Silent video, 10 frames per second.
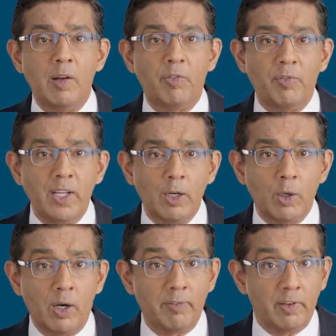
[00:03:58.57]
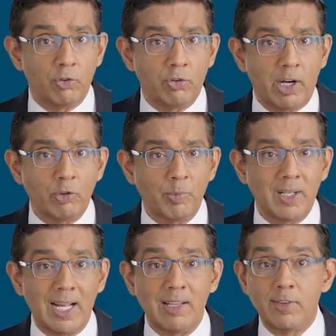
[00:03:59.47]
and fear of his
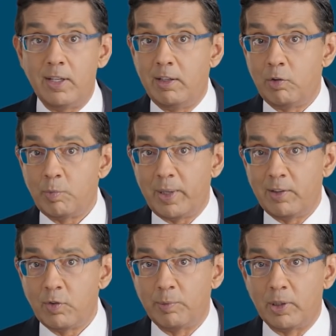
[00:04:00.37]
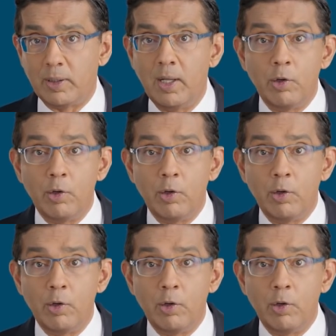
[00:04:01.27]
judgment as indispensable.